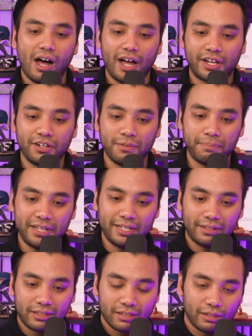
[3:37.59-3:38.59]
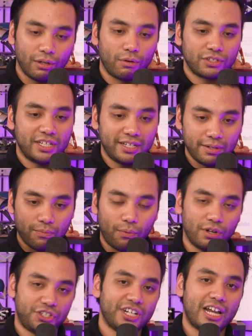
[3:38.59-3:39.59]
I couldn't be logged in and
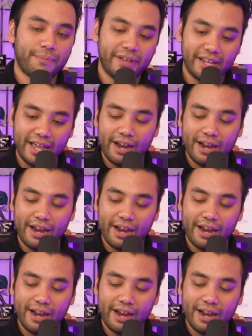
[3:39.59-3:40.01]
watch anime